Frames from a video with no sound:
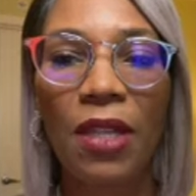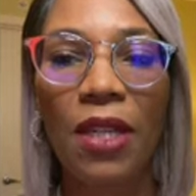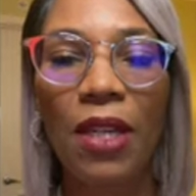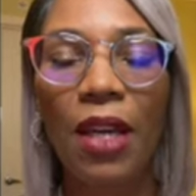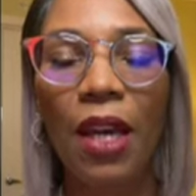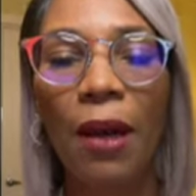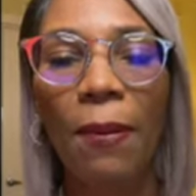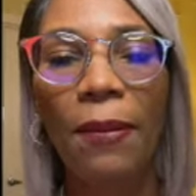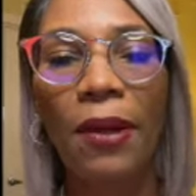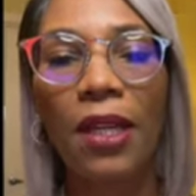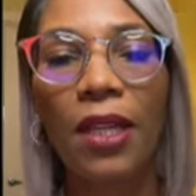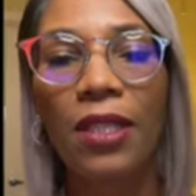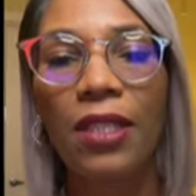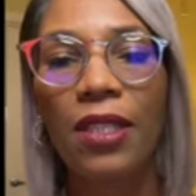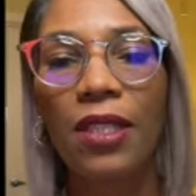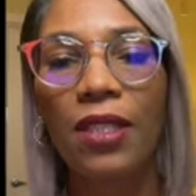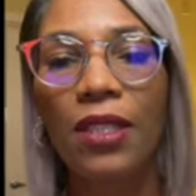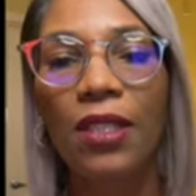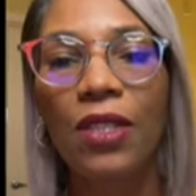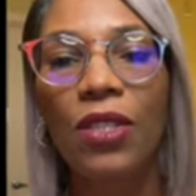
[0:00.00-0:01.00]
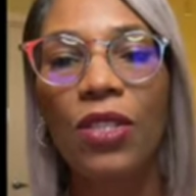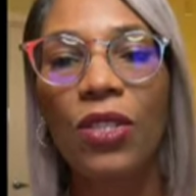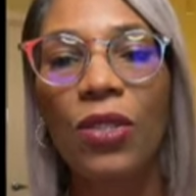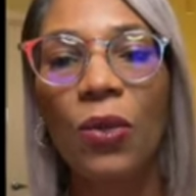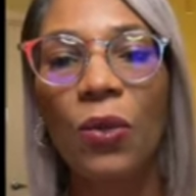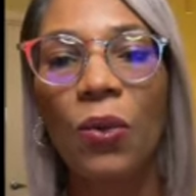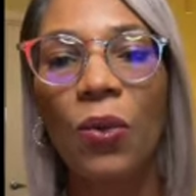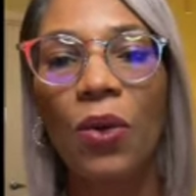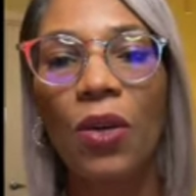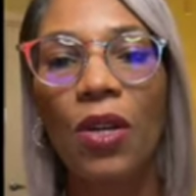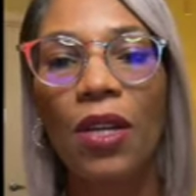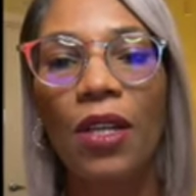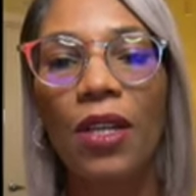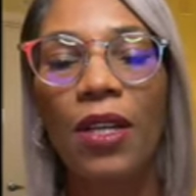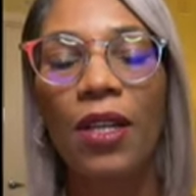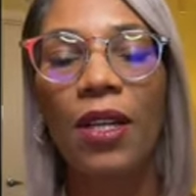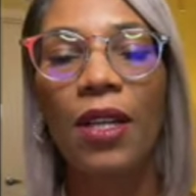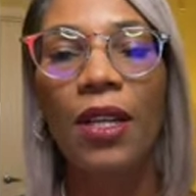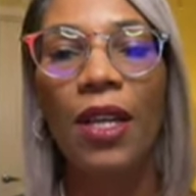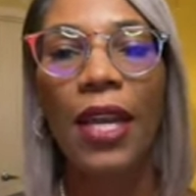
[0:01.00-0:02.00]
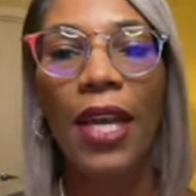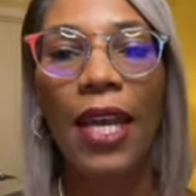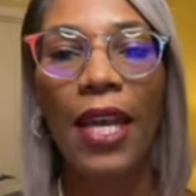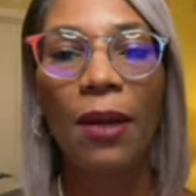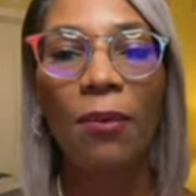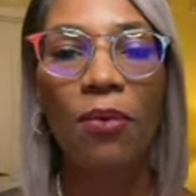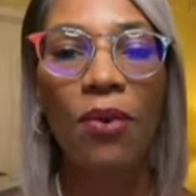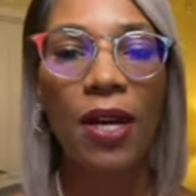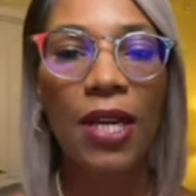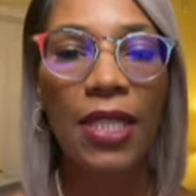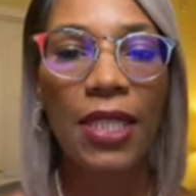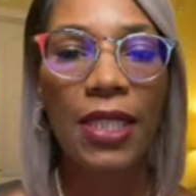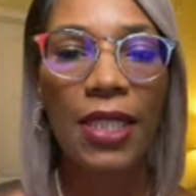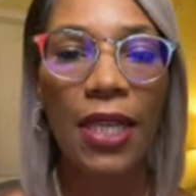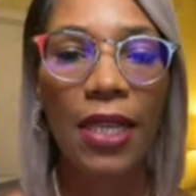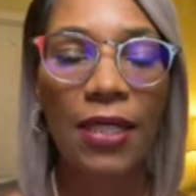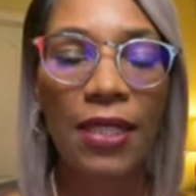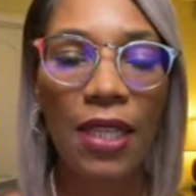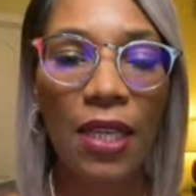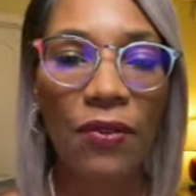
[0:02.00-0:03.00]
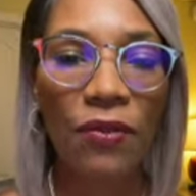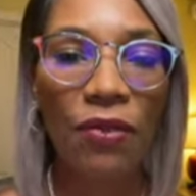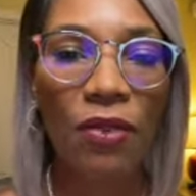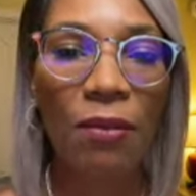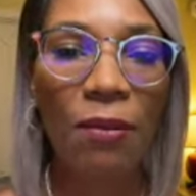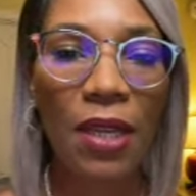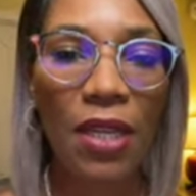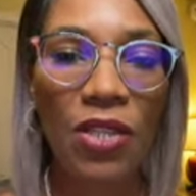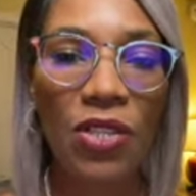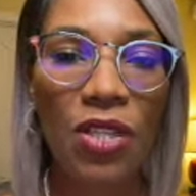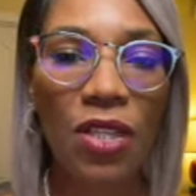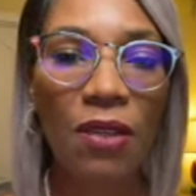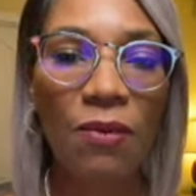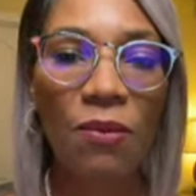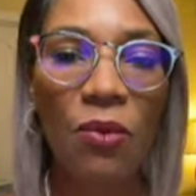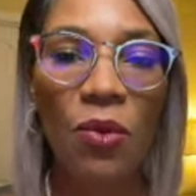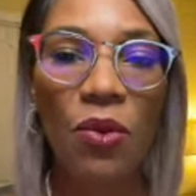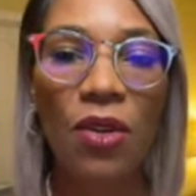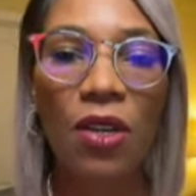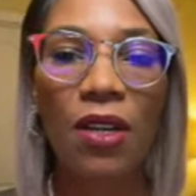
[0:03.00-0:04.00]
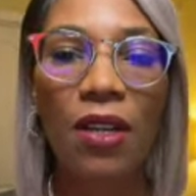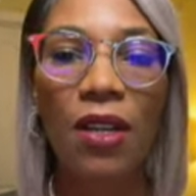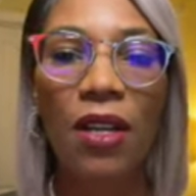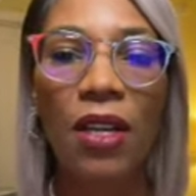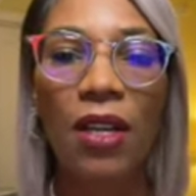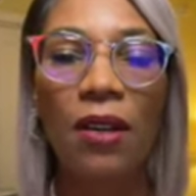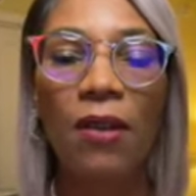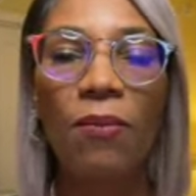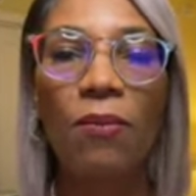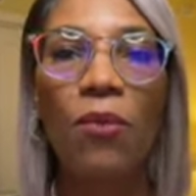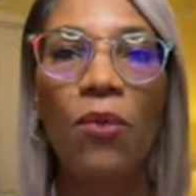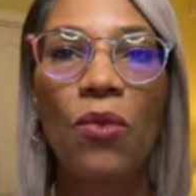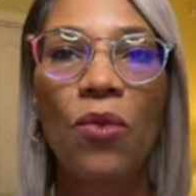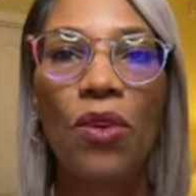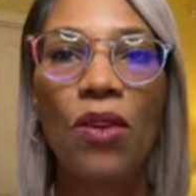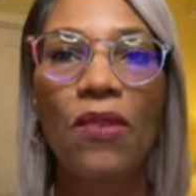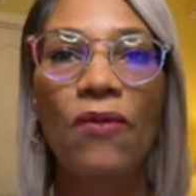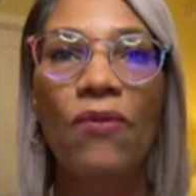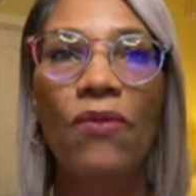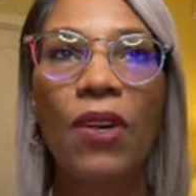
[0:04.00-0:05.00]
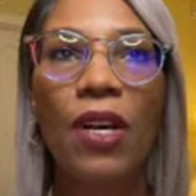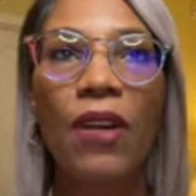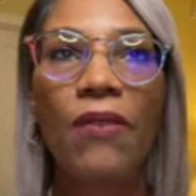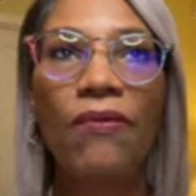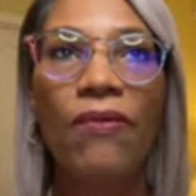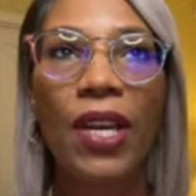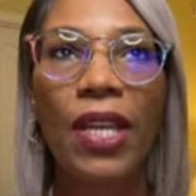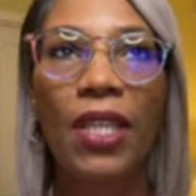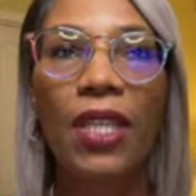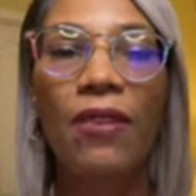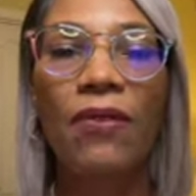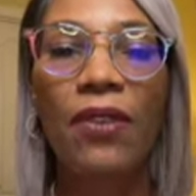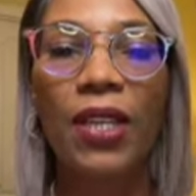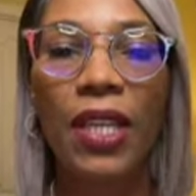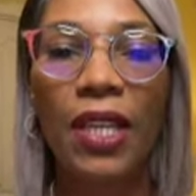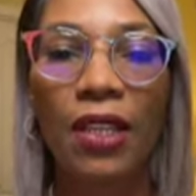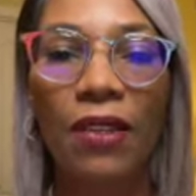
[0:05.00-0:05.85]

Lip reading: ability to store and process information more effectively and